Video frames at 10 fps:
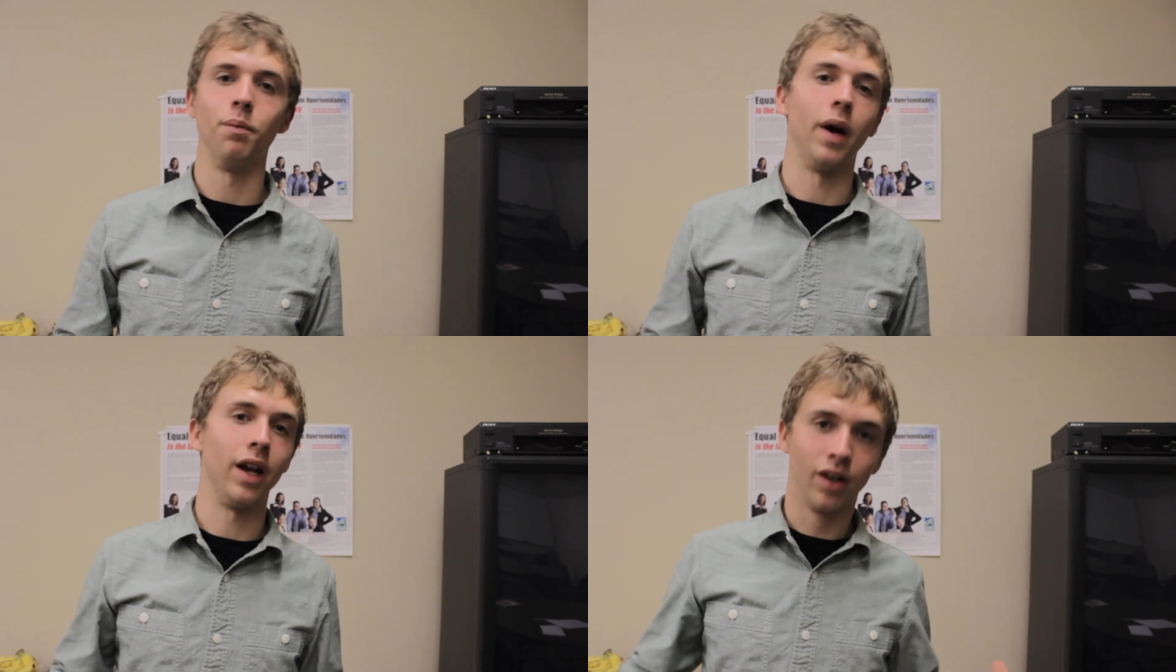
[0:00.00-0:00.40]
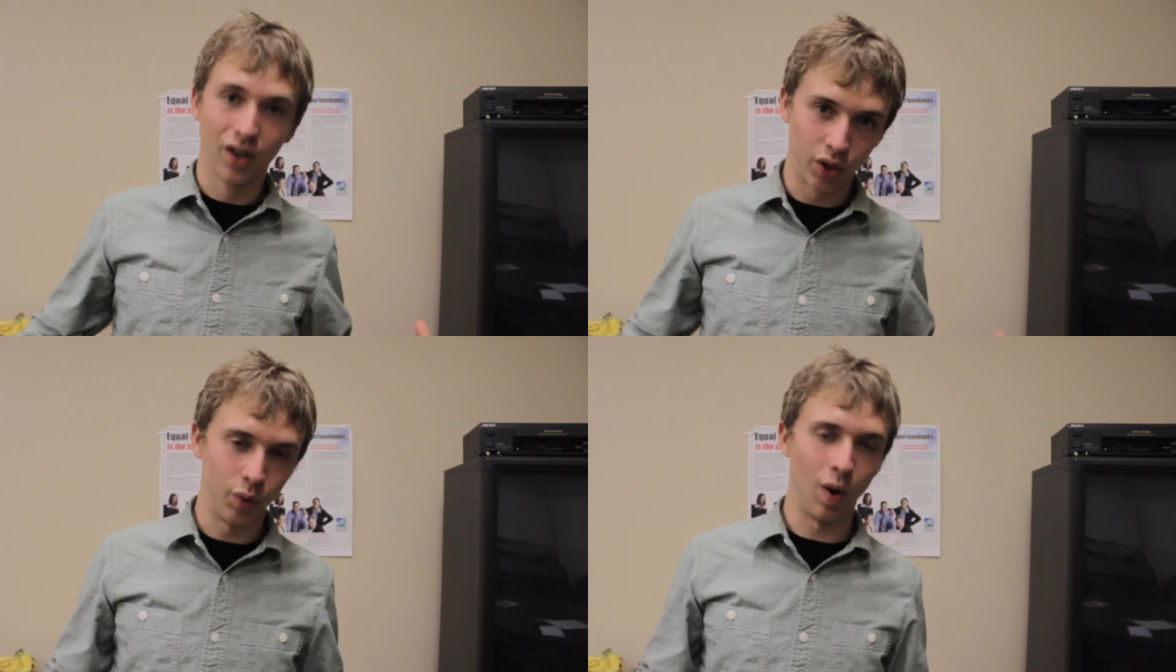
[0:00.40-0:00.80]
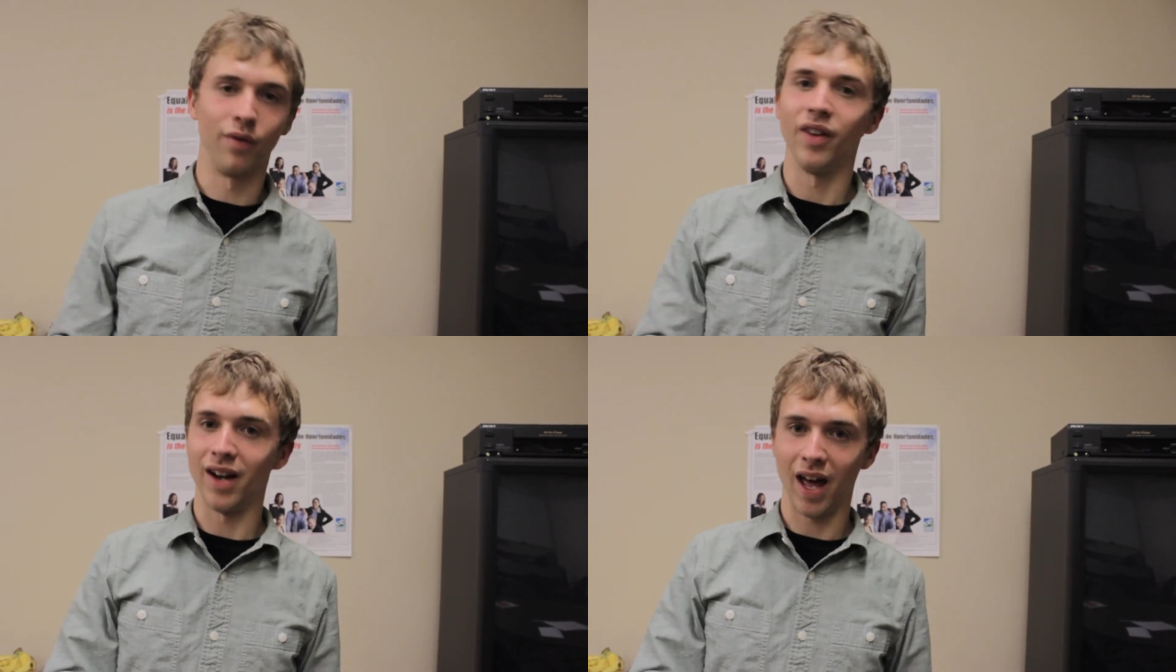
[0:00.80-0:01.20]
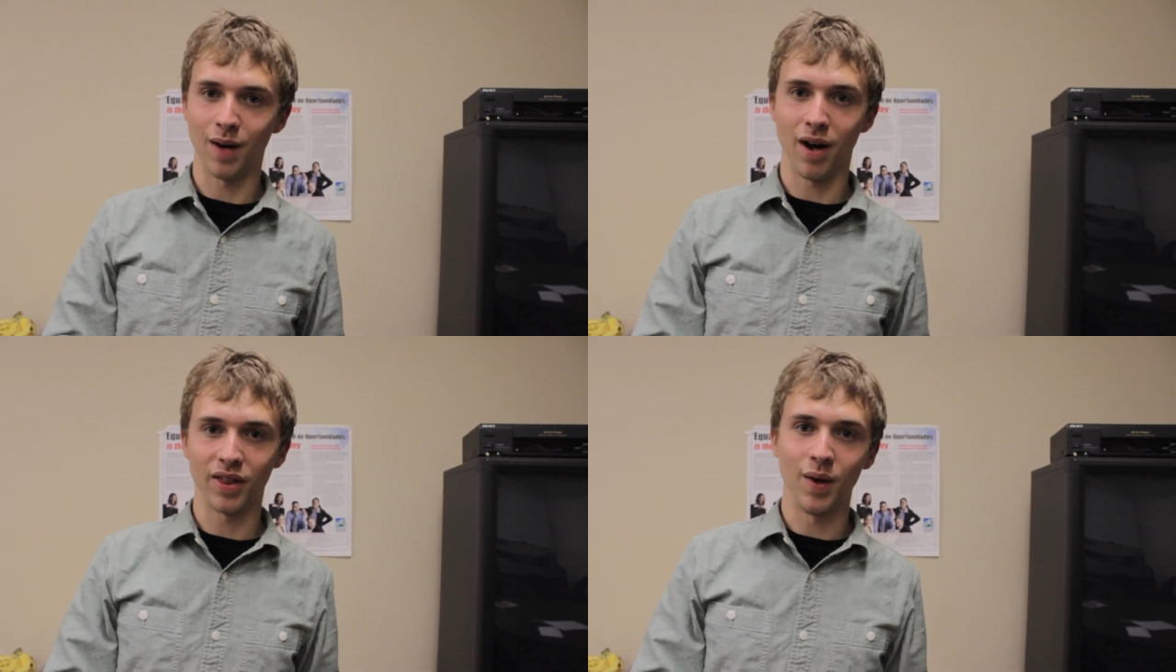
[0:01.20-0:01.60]
but you won't find out
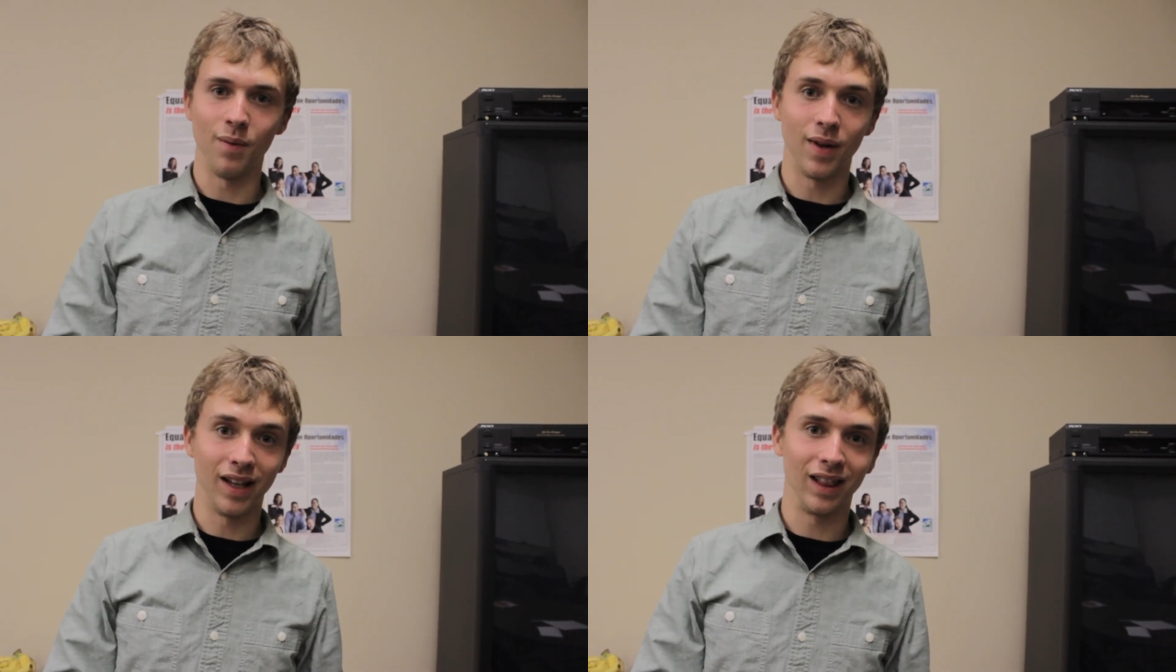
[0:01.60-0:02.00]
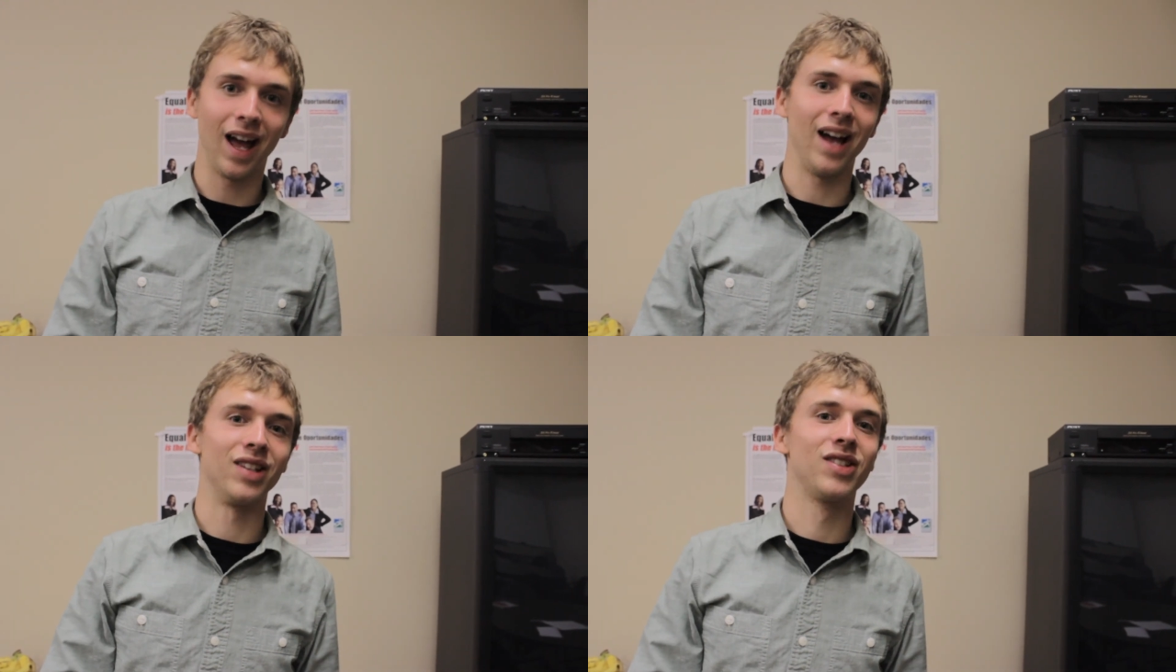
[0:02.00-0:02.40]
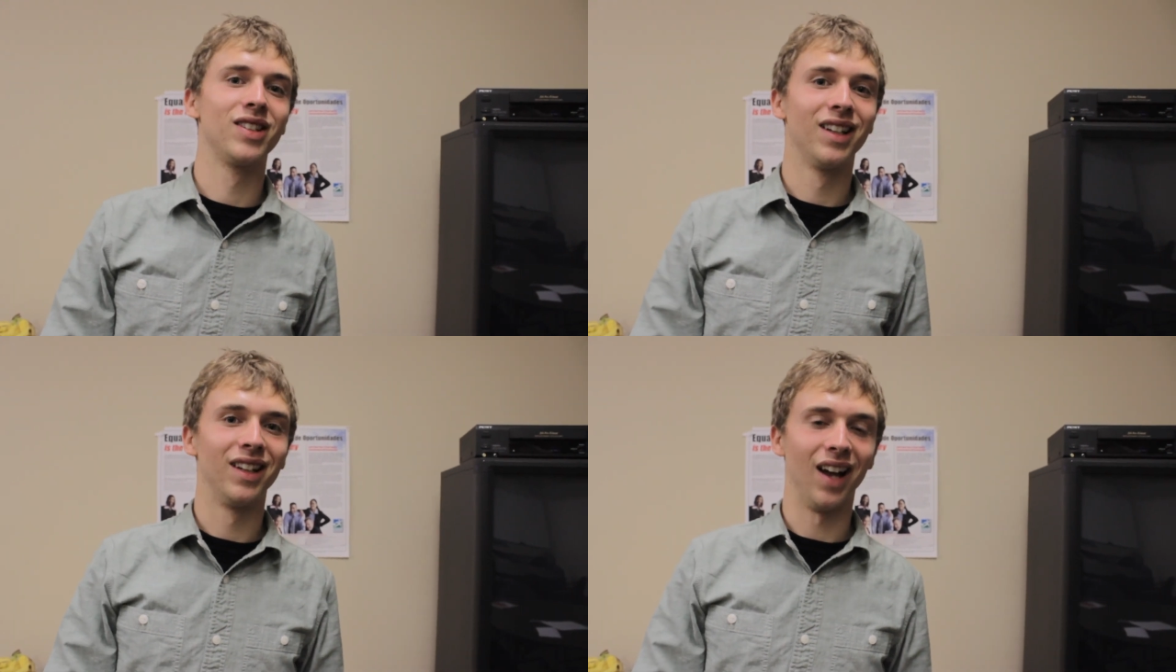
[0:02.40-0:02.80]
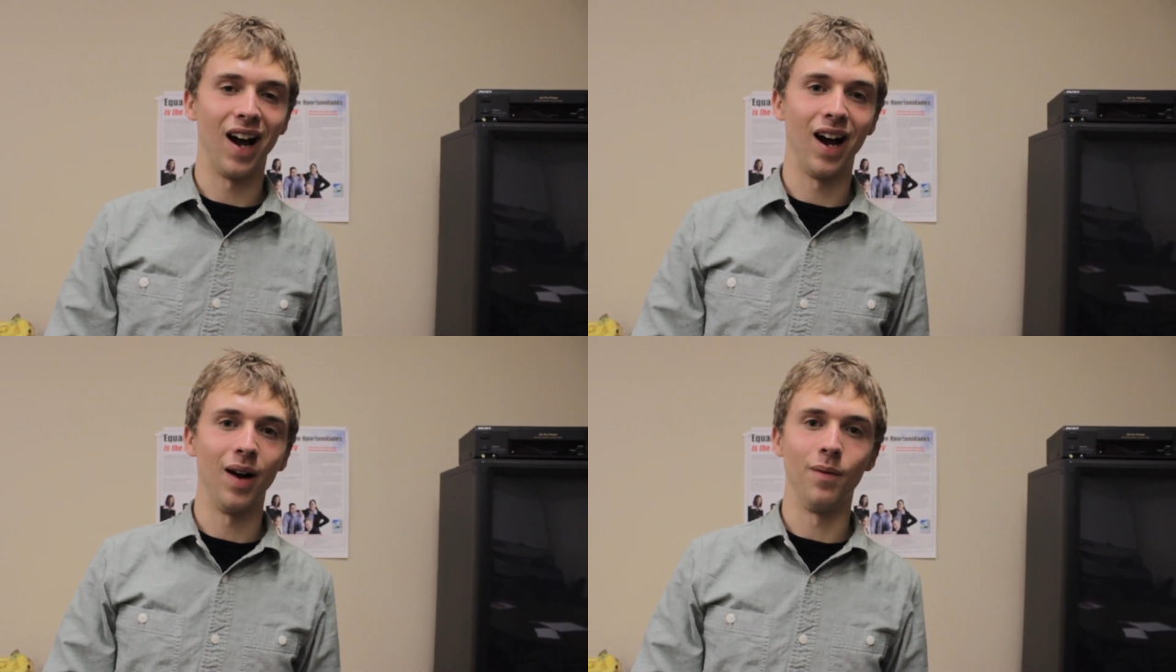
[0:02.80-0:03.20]
about them unless
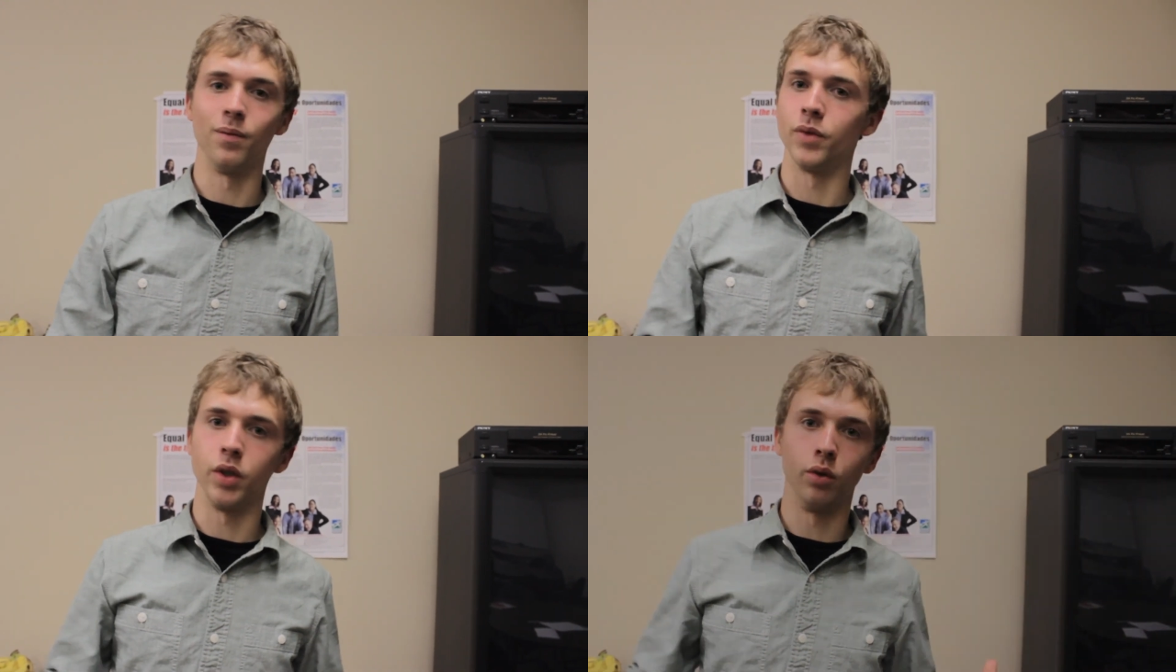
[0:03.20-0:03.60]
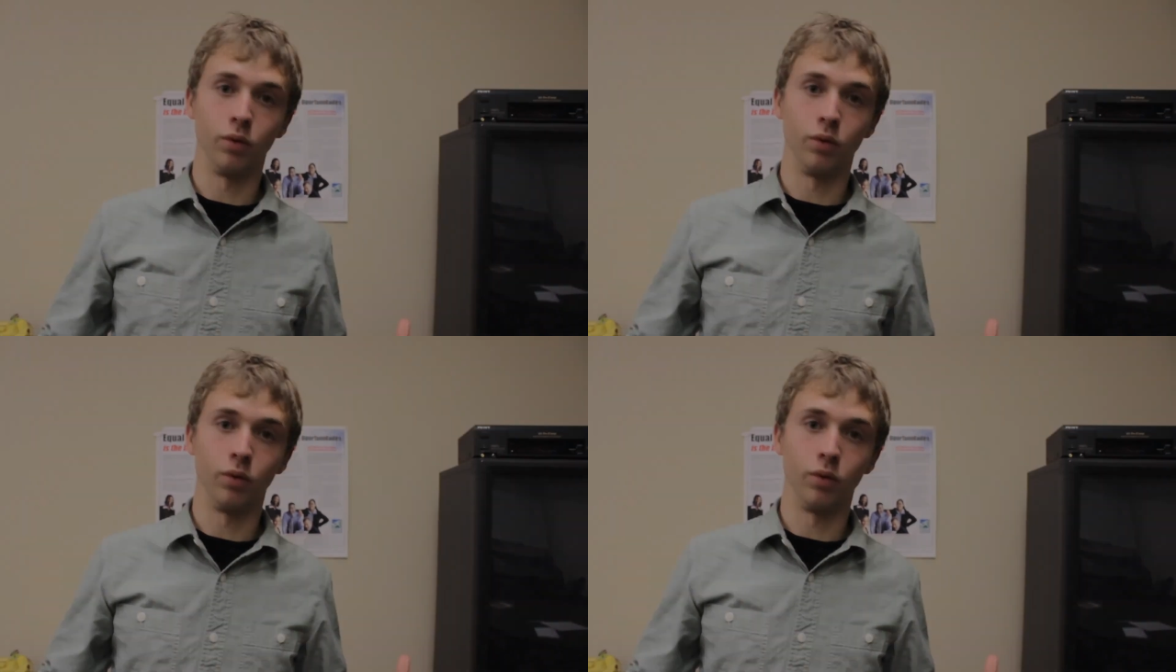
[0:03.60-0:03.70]
you